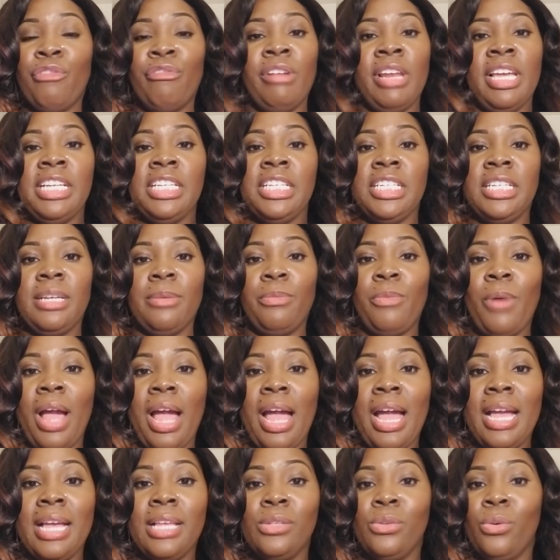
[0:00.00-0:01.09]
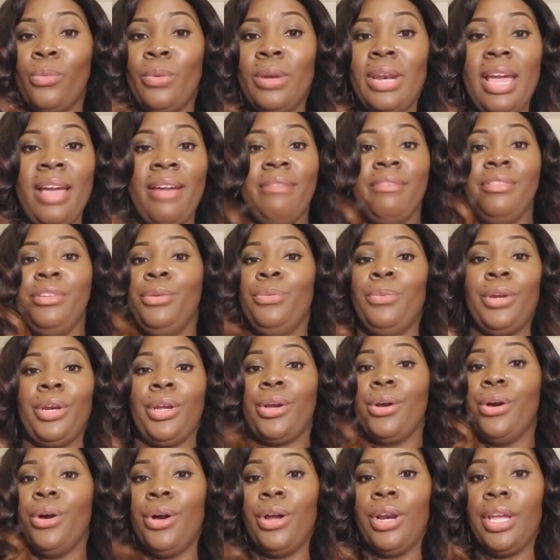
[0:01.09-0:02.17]
relationship-wise or whatever you want to
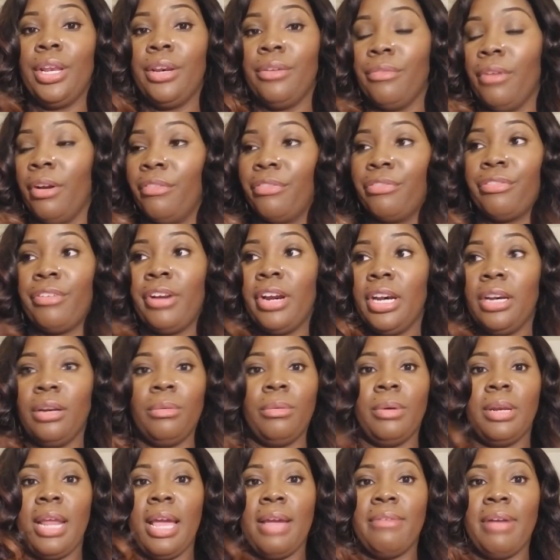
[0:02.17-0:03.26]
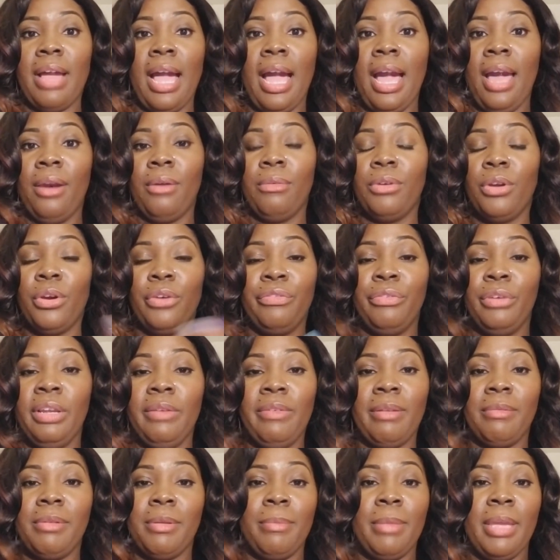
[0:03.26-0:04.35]
call it, a friend or whatever. I don't know if you leave
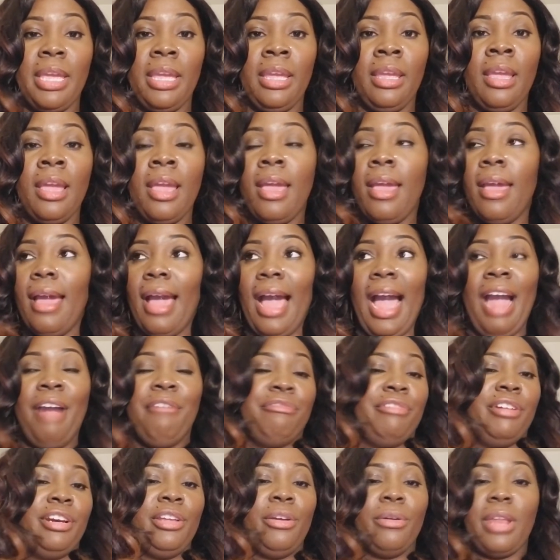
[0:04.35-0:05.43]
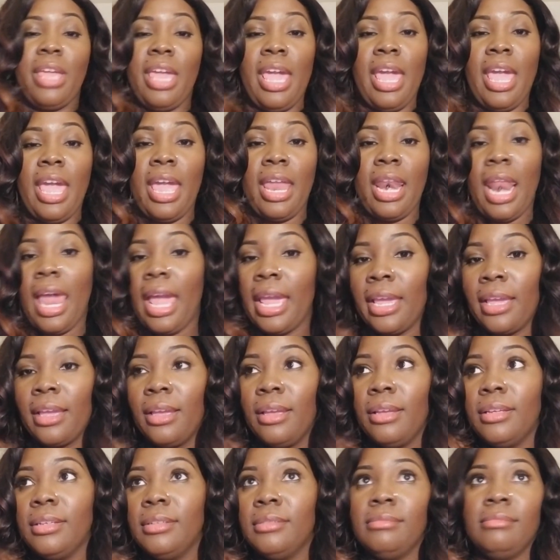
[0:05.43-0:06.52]
it up to me. I've really only had like
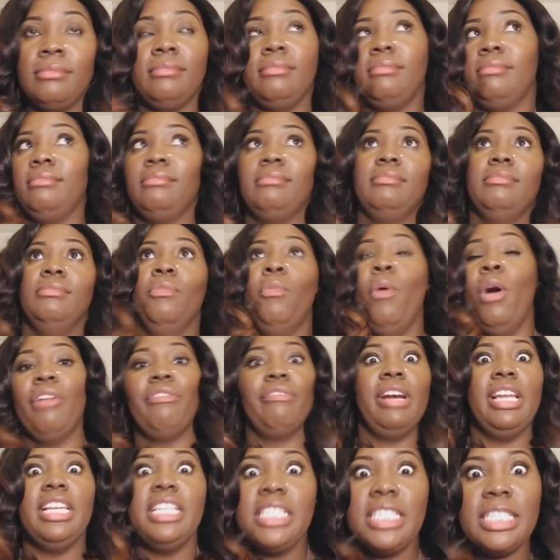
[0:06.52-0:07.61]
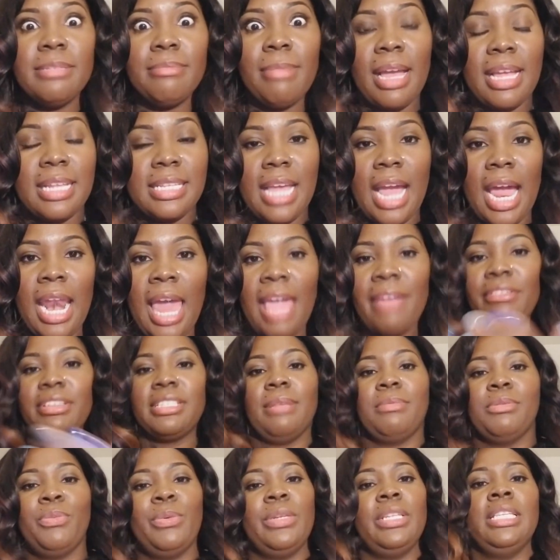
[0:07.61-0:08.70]
one relationship my entire life because
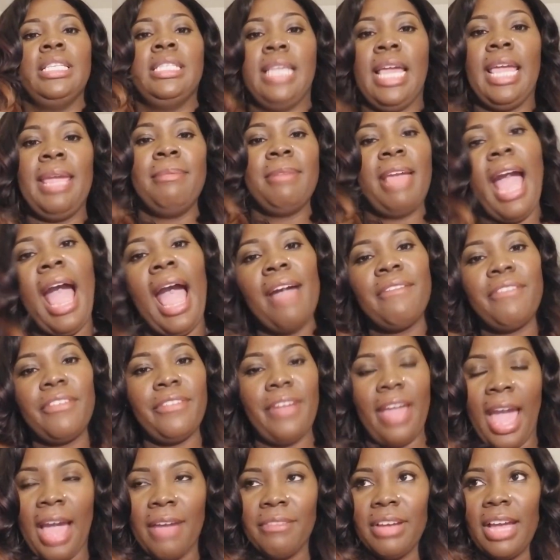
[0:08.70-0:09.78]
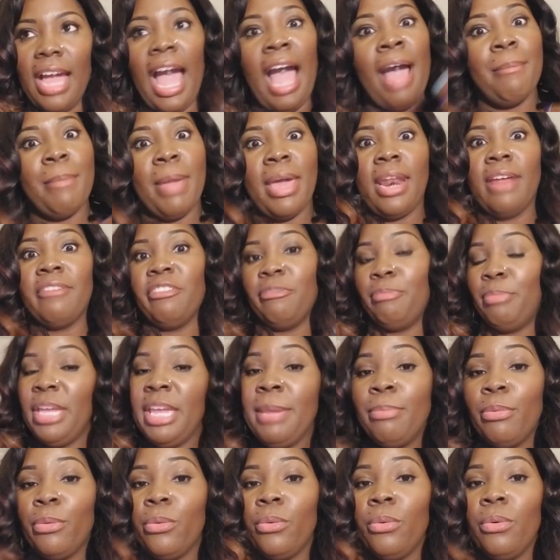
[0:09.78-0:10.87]
I was with the same guy for forever. I met other
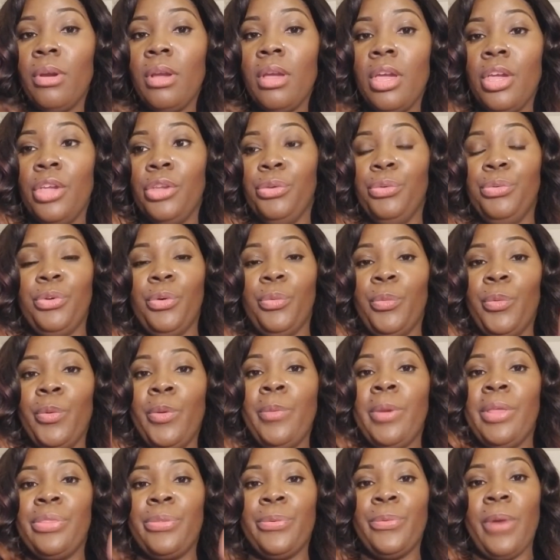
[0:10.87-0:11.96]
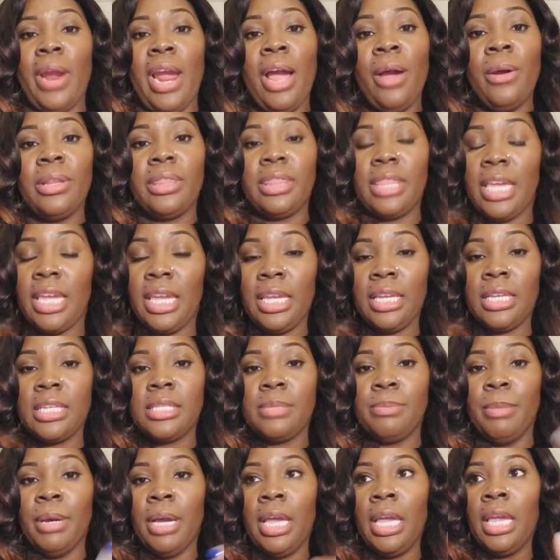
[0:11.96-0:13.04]
people, you know, when we went through our things,
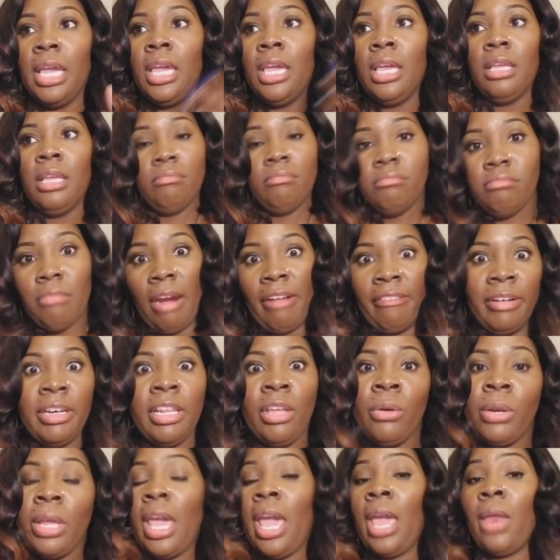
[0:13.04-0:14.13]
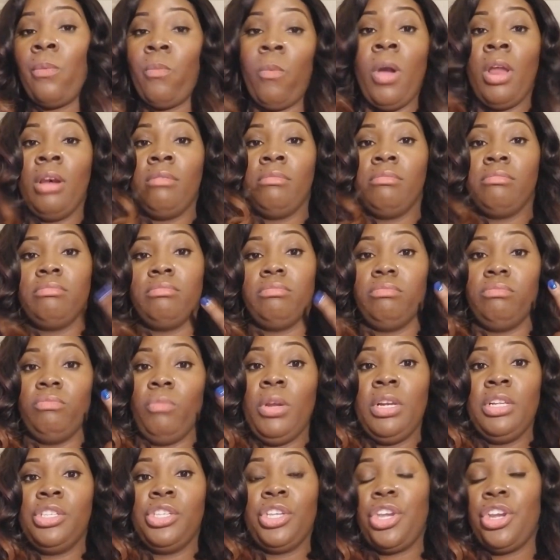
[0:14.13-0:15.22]
but I really only had one
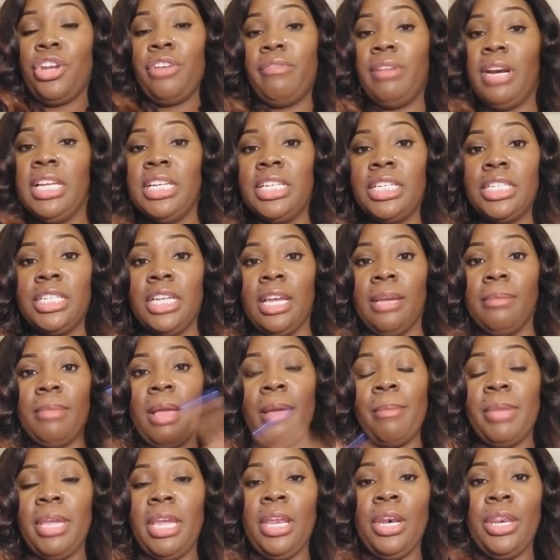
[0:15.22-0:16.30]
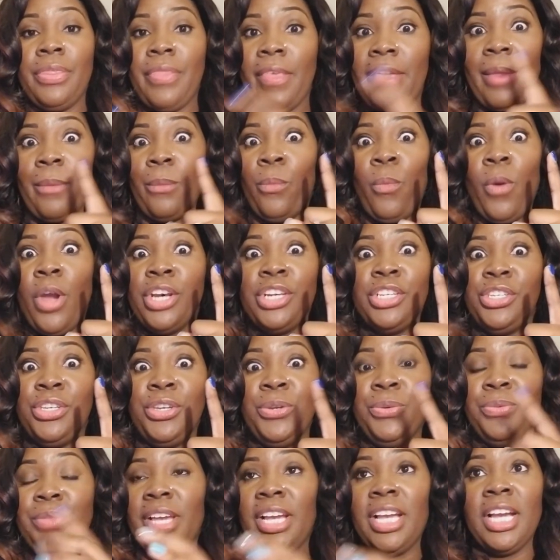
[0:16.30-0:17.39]
secure relationship. I mean, that one
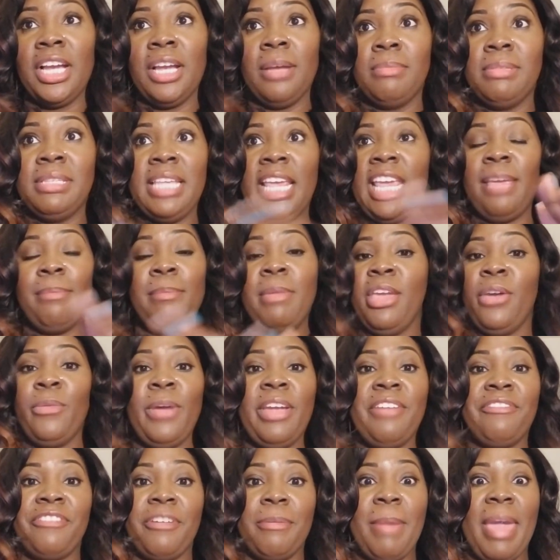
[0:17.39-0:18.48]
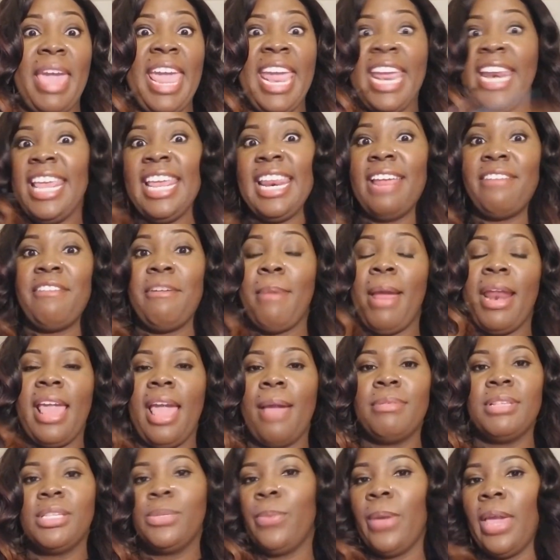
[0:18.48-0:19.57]
dude that could come take me away from any and everybody I
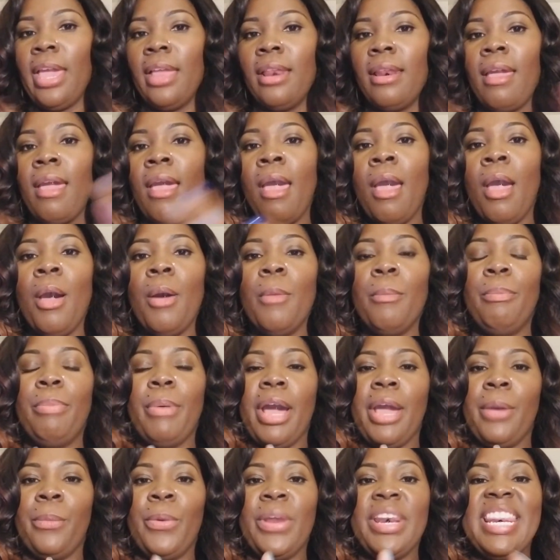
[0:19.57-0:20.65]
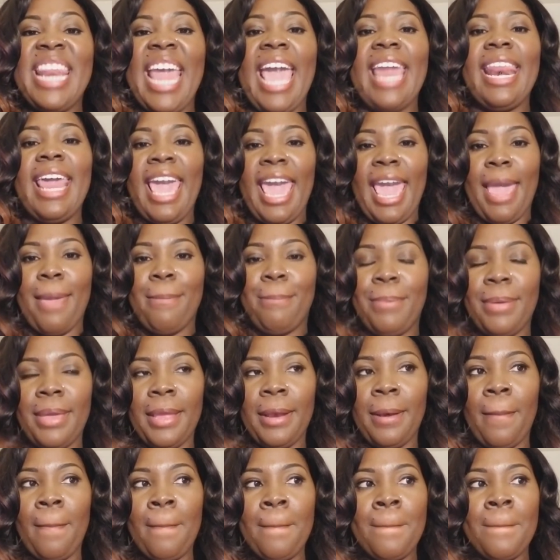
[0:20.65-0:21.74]
was with. But when that
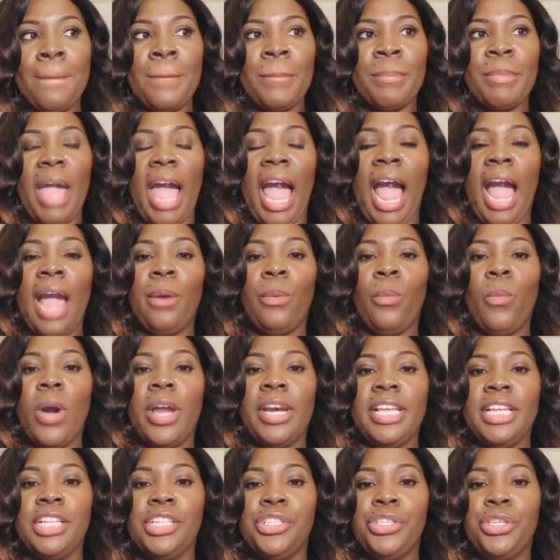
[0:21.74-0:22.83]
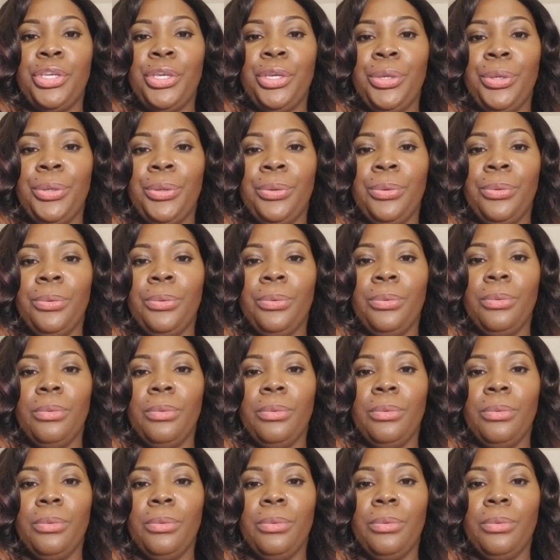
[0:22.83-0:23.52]
happened, I wanted to